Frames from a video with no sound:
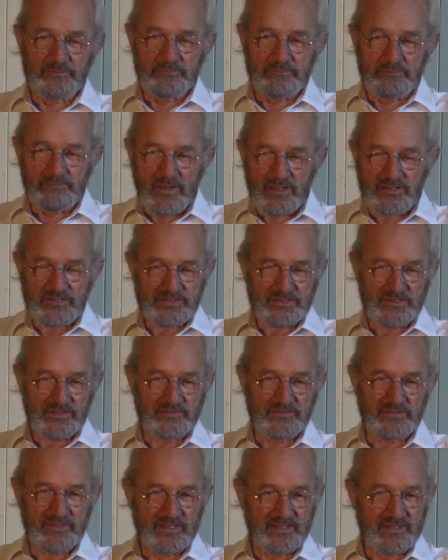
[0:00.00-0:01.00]
most
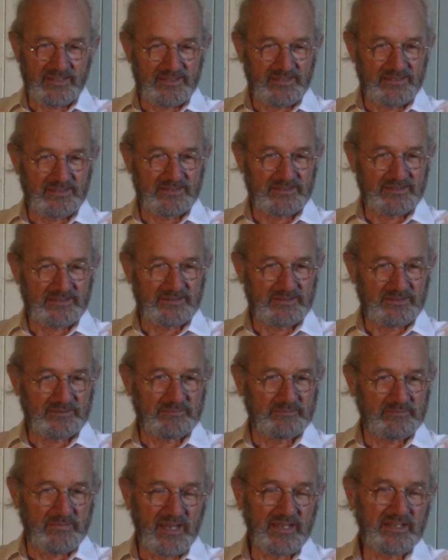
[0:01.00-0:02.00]
of the
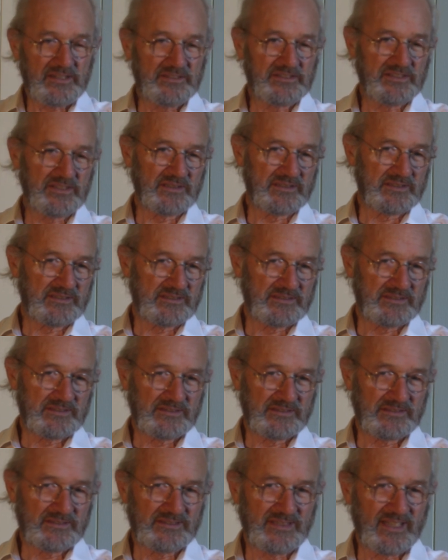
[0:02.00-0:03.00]
major
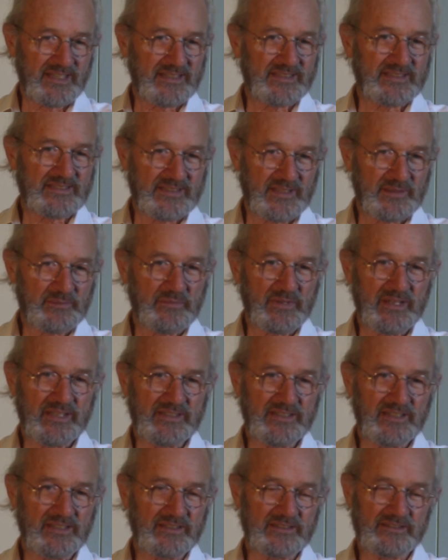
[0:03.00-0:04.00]
legacy
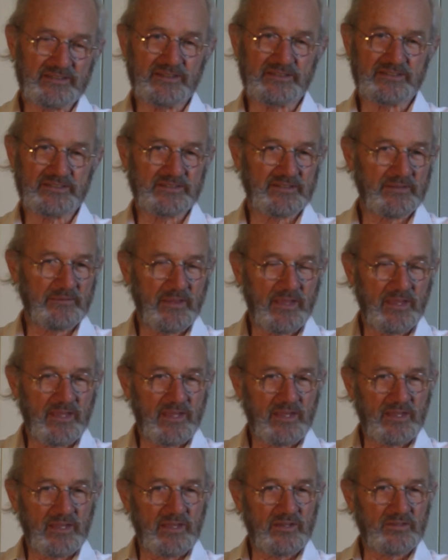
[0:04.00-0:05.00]
media has
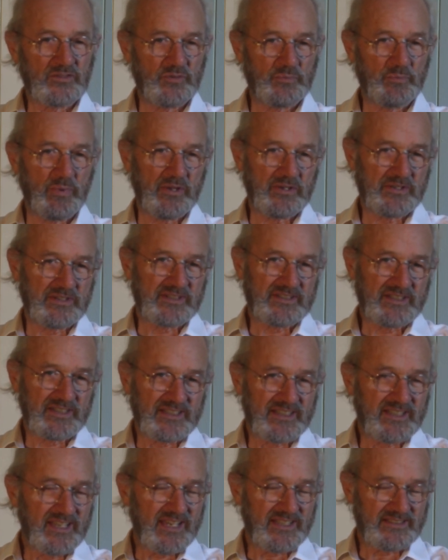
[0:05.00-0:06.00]
spoken
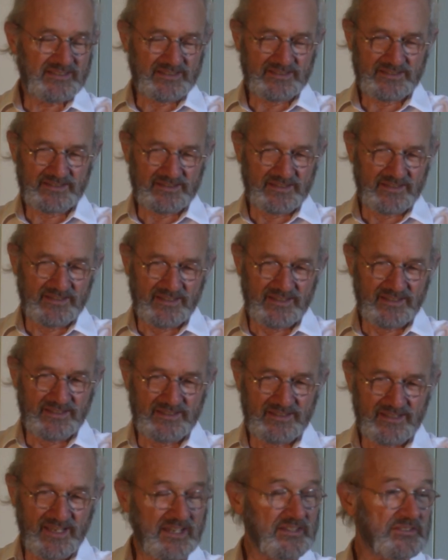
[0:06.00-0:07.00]
against
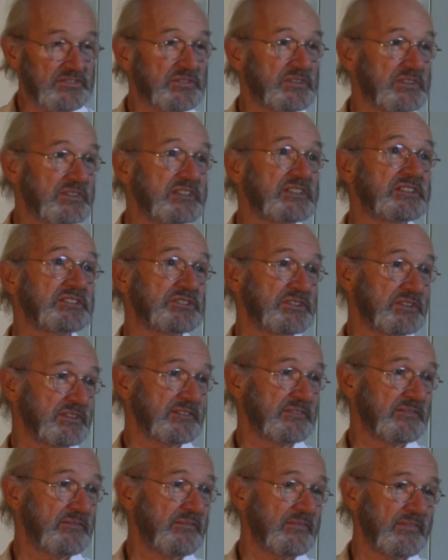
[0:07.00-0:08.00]
the
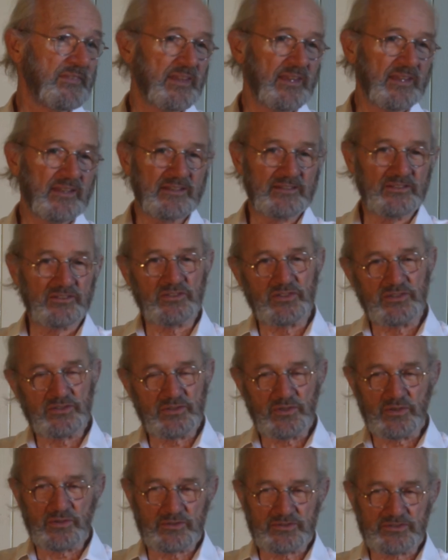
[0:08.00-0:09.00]
extradition. New
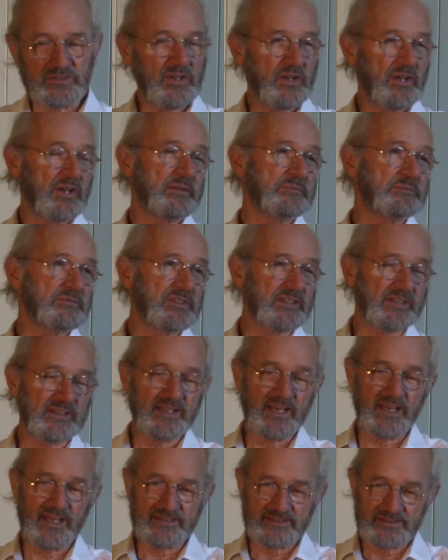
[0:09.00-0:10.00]
York Times, The
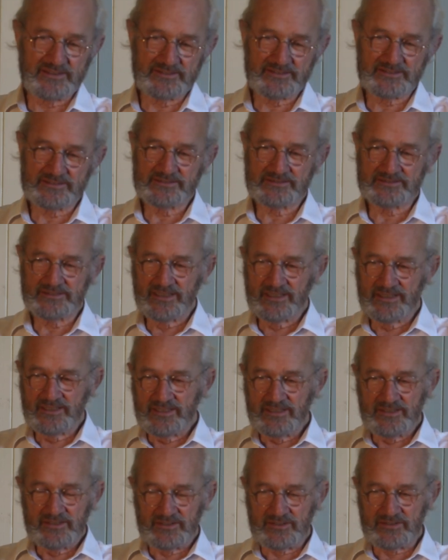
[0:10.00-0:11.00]
Guardian,
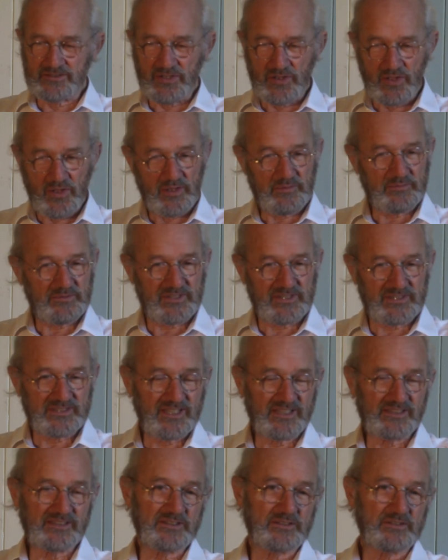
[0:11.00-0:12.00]
The Times, The
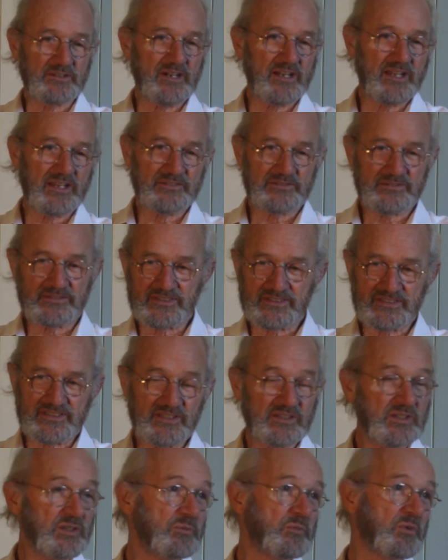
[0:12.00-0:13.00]
Telegraph, The
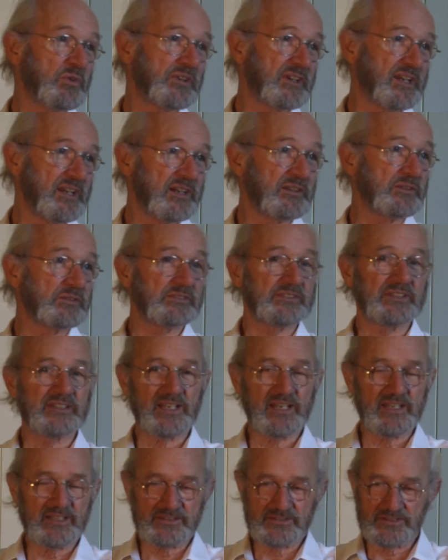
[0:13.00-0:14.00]
Sydney Morning Herald,
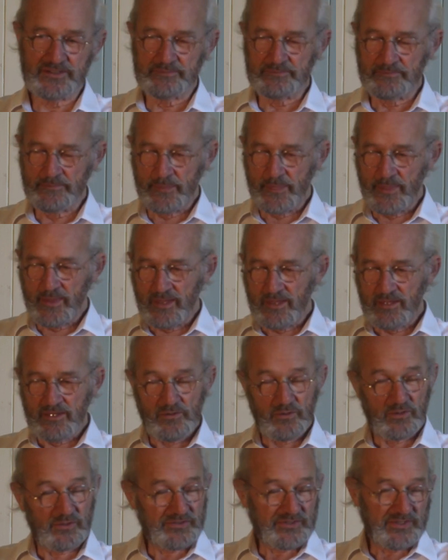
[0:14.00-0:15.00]
The Age.
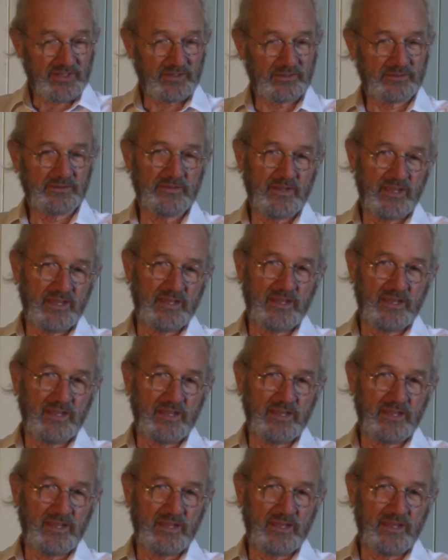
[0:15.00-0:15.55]
Also,